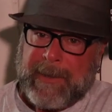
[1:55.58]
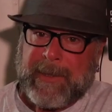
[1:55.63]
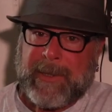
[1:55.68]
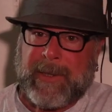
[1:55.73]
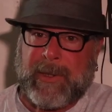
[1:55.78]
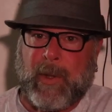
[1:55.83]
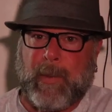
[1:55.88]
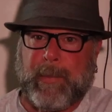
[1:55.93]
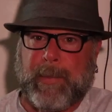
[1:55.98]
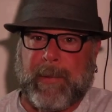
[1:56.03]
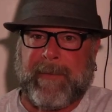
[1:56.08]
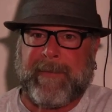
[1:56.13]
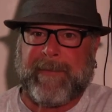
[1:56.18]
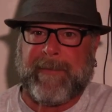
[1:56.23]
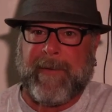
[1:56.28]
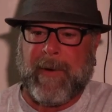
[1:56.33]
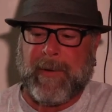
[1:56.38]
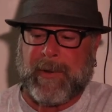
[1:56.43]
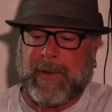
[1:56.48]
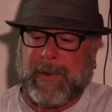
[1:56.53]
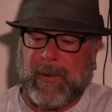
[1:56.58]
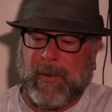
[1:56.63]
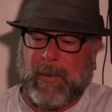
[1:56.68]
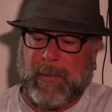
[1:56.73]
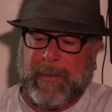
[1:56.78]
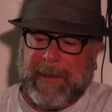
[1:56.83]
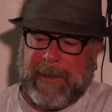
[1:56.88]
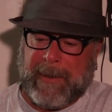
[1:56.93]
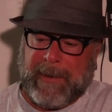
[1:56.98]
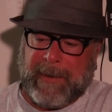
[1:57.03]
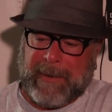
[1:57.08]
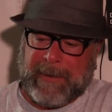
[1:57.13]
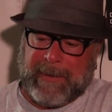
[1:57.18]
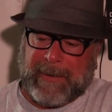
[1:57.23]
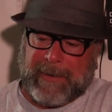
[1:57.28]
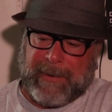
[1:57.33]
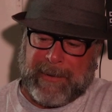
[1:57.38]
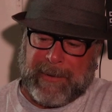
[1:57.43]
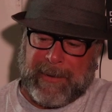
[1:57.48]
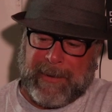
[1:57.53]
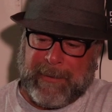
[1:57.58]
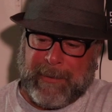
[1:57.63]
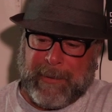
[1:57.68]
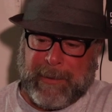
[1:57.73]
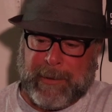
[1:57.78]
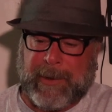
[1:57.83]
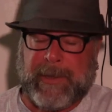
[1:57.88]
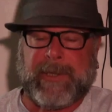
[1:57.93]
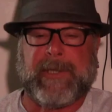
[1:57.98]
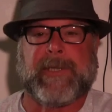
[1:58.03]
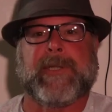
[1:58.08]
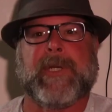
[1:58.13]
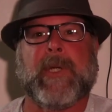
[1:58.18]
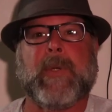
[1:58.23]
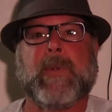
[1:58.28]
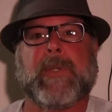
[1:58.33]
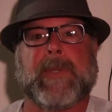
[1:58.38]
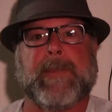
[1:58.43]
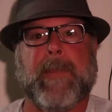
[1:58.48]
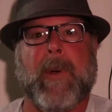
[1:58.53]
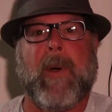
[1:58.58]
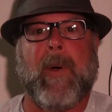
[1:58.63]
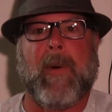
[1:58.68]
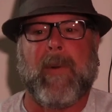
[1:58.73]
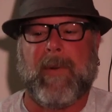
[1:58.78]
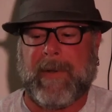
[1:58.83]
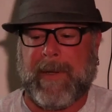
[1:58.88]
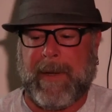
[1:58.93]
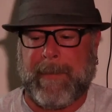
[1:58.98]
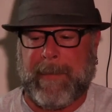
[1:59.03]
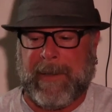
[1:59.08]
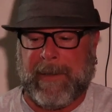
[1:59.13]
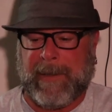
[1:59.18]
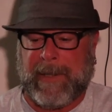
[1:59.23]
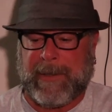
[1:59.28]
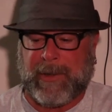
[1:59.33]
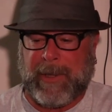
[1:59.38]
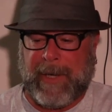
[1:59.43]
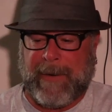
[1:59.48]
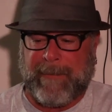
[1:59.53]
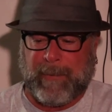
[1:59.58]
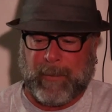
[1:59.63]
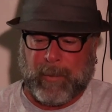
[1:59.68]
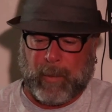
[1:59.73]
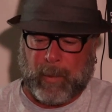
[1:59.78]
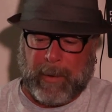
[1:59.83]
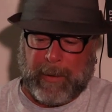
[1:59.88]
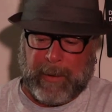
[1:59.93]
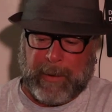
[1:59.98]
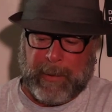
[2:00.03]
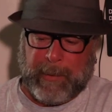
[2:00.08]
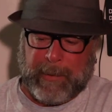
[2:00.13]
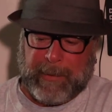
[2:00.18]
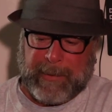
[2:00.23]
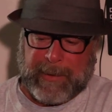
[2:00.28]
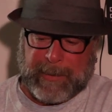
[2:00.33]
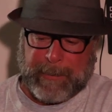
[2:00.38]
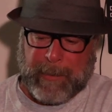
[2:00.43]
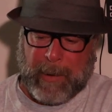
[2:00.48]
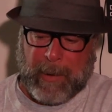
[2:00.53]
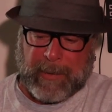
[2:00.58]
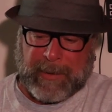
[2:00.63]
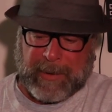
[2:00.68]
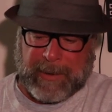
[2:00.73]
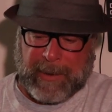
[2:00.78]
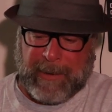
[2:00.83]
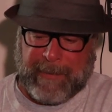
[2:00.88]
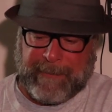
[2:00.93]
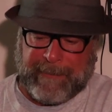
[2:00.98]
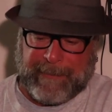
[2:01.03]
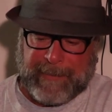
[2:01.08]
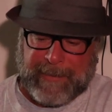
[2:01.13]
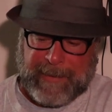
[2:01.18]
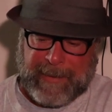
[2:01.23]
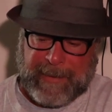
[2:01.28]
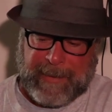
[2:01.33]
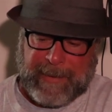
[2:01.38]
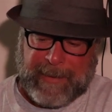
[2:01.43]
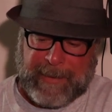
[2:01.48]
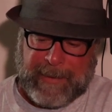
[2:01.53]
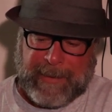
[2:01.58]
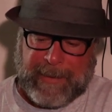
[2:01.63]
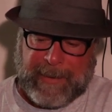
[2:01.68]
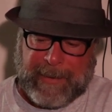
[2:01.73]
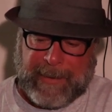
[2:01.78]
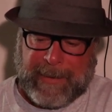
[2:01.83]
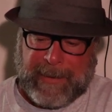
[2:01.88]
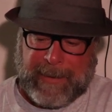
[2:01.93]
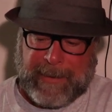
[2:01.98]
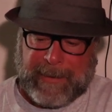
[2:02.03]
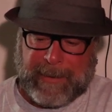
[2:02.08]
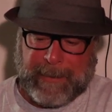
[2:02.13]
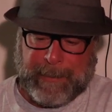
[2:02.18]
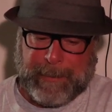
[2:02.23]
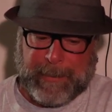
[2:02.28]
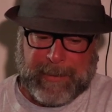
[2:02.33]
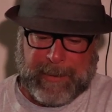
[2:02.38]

super functional because they're, they're just too small. I mean, unless you have really, really small stuff to,